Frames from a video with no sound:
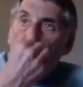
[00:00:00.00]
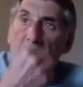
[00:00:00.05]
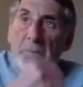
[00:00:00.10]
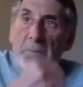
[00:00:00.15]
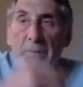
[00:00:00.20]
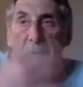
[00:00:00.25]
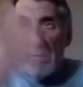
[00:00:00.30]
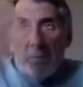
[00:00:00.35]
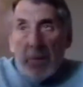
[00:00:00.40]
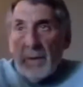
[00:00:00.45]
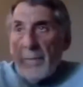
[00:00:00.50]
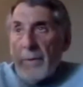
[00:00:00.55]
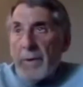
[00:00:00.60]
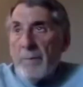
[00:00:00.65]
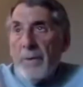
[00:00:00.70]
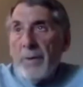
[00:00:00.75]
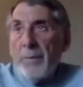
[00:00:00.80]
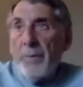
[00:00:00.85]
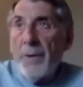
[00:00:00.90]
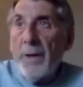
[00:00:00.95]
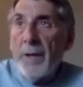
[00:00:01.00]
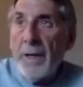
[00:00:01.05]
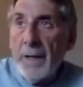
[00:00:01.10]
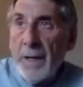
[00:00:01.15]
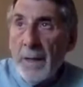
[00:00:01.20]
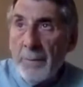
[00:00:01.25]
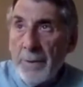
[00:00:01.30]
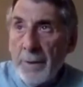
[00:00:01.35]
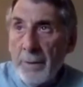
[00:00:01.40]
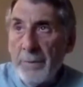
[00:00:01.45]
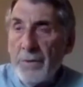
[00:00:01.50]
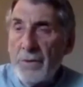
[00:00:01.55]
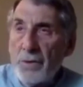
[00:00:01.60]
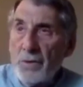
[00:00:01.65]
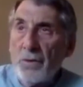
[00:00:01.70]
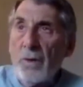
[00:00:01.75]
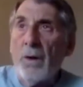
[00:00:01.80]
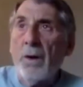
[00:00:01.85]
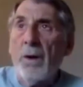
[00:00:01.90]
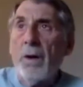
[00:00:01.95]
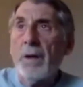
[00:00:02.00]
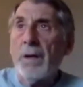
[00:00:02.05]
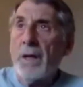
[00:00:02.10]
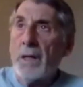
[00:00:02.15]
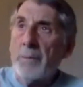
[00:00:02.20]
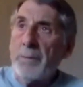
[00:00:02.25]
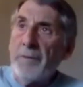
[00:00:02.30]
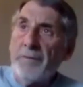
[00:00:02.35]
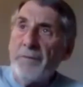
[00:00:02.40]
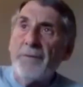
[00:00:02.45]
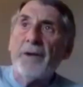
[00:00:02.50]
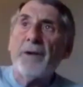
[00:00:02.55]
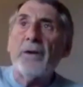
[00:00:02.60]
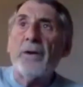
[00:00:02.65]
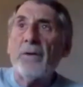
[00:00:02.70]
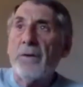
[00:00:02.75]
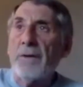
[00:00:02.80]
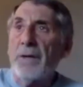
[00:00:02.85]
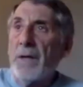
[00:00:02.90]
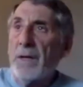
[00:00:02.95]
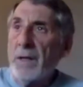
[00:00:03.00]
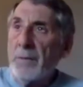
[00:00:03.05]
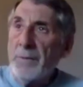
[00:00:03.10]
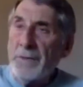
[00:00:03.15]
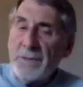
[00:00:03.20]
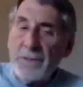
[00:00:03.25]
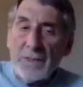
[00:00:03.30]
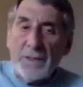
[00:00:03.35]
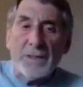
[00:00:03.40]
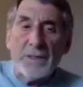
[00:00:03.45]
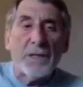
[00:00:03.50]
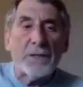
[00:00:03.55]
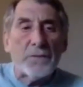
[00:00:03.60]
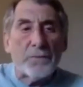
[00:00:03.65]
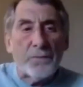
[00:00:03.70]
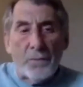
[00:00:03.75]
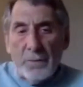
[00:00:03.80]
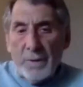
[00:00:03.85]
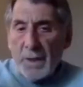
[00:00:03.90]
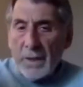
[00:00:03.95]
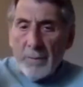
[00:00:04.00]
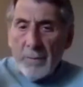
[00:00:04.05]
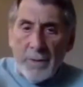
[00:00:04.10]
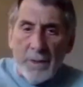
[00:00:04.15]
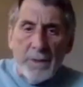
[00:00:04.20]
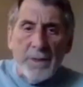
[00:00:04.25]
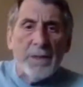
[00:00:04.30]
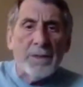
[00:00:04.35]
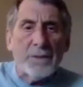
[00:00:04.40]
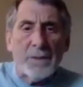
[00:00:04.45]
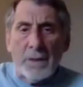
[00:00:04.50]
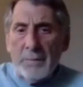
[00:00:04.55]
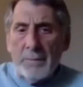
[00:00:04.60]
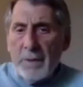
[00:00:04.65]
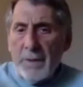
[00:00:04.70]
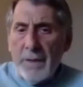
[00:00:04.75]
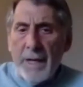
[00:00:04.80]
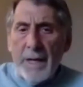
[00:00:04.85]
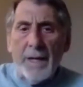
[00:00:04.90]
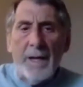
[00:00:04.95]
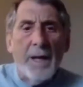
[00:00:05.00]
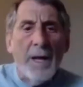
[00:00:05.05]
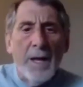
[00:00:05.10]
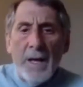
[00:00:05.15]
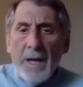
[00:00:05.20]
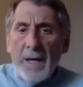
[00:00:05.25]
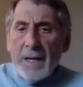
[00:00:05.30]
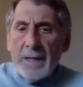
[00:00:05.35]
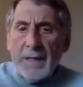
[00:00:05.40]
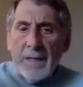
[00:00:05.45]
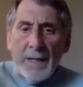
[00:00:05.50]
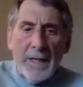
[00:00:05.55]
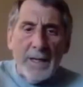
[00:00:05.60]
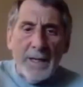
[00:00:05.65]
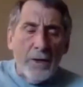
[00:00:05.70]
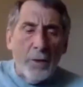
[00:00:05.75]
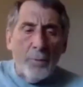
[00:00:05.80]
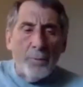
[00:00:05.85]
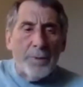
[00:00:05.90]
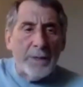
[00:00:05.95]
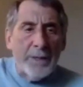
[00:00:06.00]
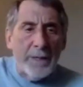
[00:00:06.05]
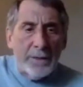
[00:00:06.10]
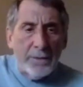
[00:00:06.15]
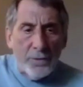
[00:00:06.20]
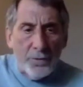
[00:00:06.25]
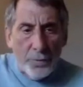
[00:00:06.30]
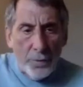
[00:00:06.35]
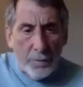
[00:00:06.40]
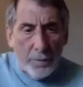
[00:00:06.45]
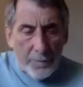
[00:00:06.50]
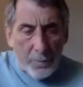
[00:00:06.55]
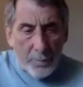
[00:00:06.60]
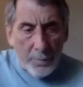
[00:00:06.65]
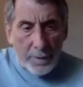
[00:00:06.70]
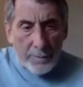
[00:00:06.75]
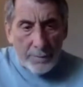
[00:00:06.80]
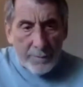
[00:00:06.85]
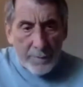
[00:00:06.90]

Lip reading: blah blah blah blah blah, and I'm going to be strong, and I'm going to be virile, and I'm going to be successful, and I'm going to be this, and I'm going to be that, and I can't help but get the trophy wife.